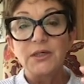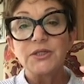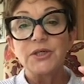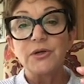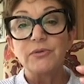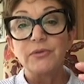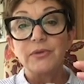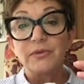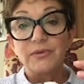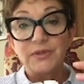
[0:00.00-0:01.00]
So
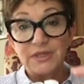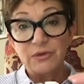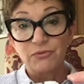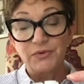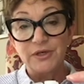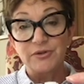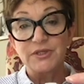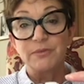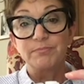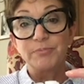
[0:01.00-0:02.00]
the suckle feeder is a